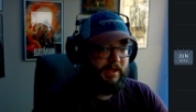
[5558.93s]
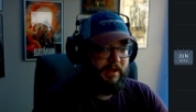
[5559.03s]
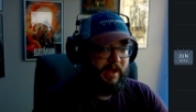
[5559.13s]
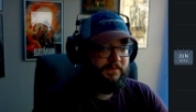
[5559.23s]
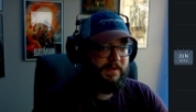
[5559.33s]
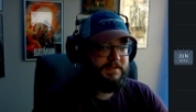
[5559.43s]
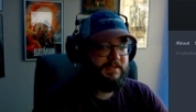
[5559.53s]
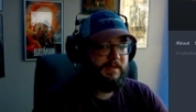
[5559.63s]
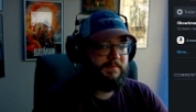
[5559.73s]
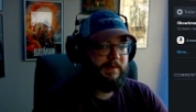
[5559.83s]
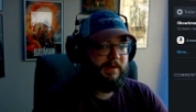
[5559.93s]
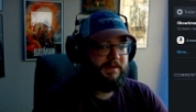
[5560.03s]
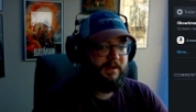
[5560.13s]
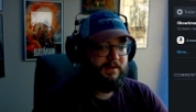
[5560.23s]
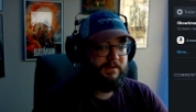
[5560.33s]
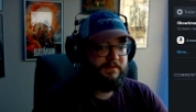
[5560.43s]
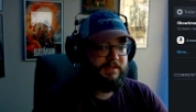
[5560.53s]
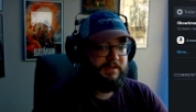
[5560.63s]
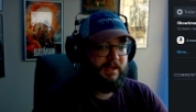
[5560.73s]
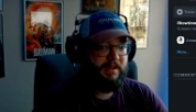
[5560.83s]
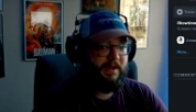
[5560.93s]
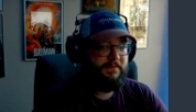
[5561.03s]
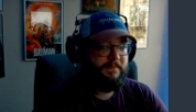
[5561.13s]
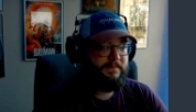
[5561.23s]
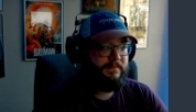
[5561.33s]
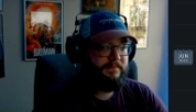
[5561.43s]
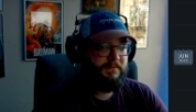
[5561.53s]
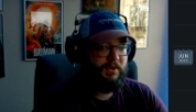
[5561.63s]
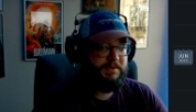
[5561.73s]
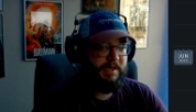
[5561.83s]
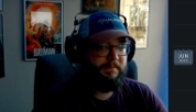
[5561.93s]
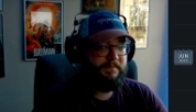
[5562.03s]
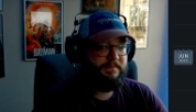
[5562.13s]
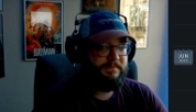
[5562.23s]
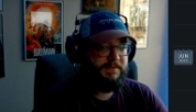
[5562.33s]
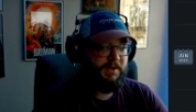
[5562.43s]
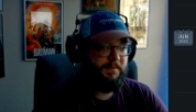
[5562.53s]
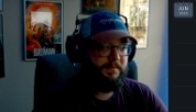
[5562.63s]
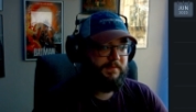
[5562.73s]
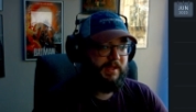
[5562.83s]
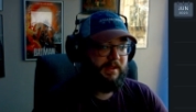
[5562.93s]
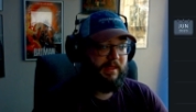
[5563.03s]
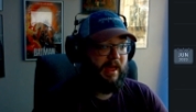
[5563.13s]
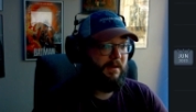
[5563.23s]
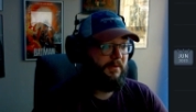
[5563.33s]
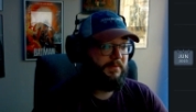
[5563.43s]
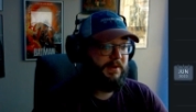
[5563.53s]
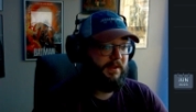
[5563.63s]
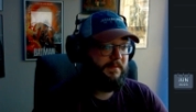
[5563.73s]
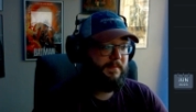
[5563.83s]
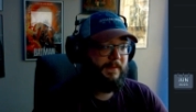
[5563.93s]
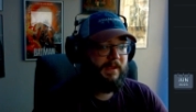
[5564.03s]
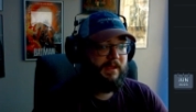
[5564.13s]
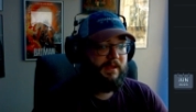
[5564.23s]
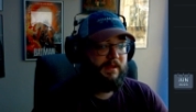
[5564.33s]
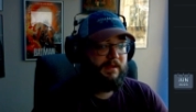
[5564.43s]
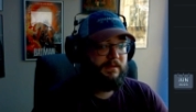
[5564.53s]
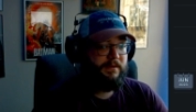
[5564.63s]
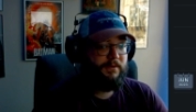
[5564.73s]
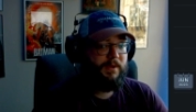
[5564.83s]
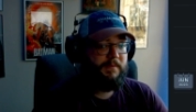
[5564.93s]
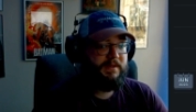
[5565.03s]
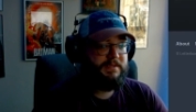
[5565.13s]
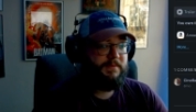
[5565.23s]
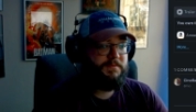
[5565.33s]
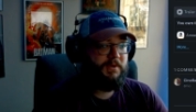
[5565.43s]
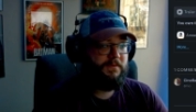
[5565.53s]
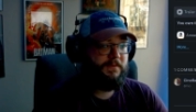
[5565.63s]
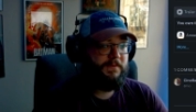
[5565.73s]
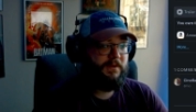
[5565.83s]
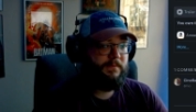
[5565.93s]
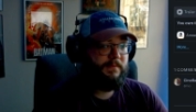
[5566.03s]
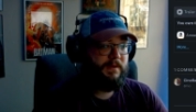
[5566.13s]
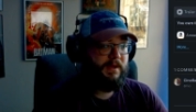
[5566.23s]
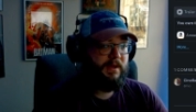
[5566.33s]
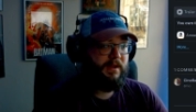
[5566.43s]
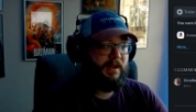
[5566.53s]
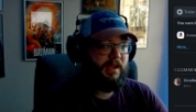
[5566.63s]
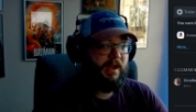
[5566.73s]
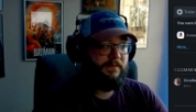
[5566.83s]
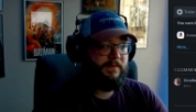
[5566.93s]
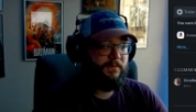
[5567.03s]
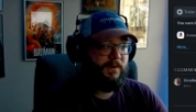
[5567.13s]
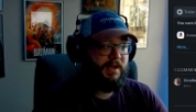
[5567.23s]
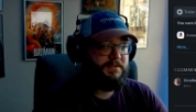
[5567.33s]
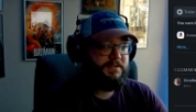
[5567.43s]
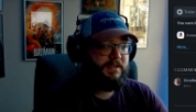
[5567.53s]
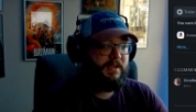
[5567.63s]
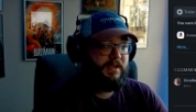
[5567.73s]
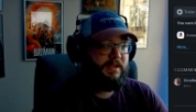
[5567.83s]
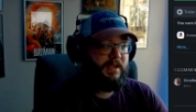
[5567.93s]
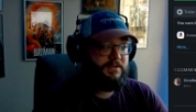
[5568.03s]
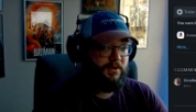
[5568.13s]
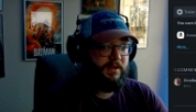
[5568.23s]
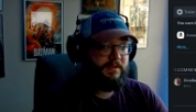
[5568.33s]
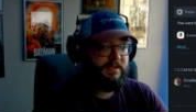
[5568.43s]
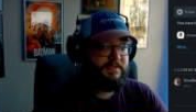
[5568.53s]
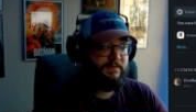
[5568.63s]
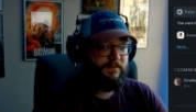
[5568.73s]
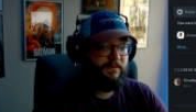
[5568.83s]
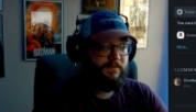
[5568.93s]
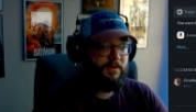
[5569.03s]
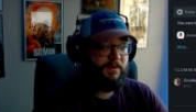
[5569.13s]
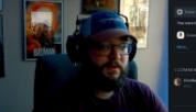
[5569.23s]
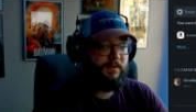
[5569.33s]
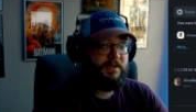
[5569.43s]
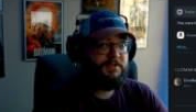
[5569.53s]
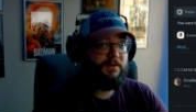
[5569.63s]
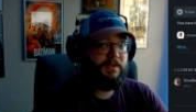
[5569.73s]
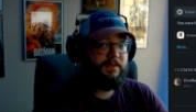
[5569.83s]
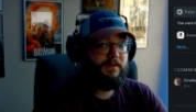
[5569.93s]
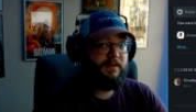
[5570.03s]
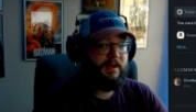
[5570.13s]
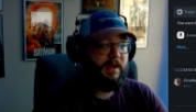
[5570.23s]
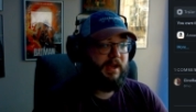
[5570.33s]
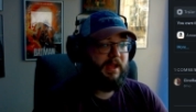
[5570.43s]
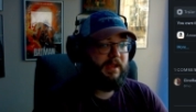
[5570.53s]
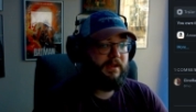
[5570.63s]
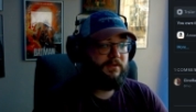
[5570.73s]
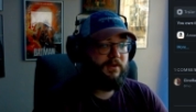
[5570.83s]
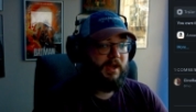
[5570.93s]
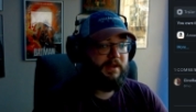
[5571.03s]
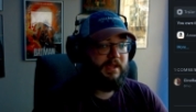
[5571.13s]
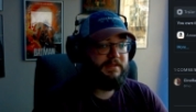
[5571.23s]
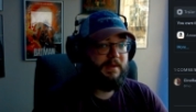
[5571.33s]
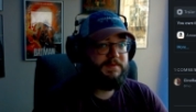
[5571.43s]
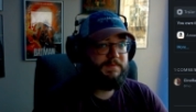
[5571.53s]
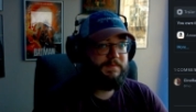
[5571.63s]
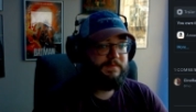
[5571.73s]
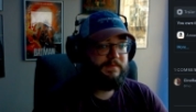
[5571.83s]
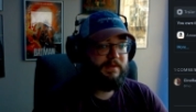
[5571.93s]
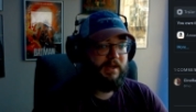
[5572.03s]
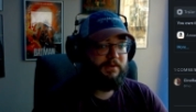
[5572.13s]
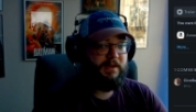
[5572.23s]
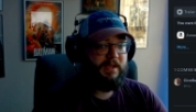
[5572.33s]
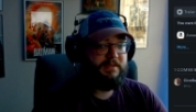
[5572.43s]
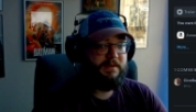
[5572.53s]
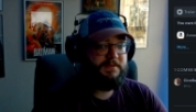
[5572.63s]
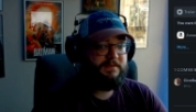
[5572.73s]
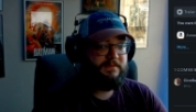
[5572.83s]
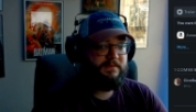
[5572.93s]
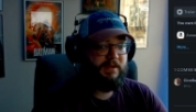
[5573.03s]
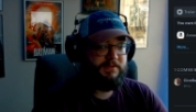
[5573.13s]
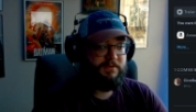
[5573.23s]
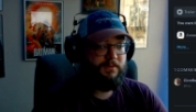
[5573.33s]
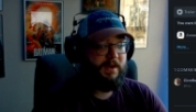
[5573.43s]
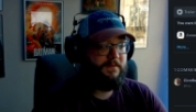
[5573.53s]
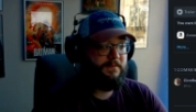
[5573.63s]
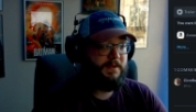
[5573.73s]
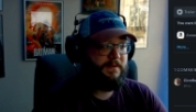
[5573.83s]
fell asleep, and my daughter did not laugh the whole time. So, I don't know what to tell you. Little Women is the most beautiful film I've ever watched. During this viewing where I showed Ethan, I cried 8 times. It was a new record for me.